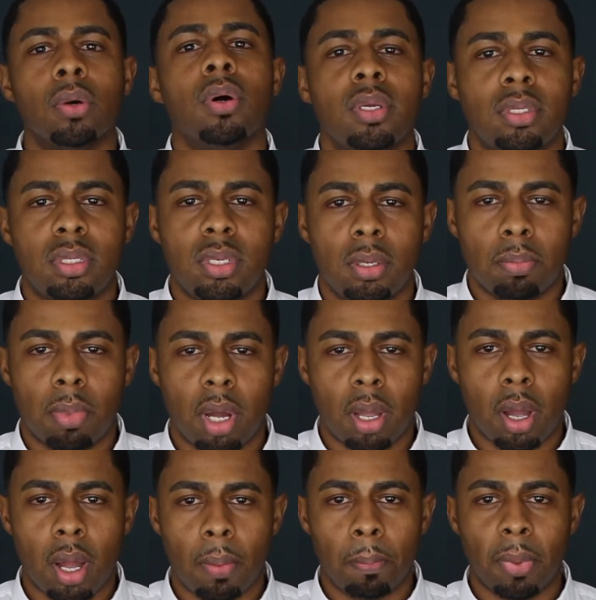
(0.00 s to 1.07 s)
see
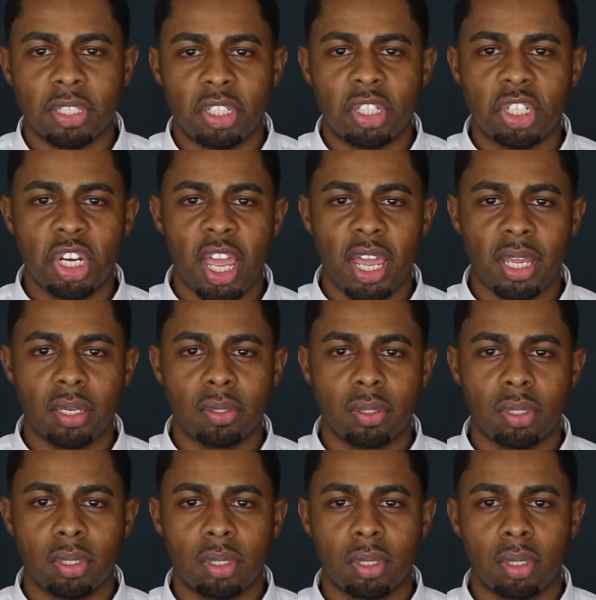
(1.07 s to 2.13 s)
much change.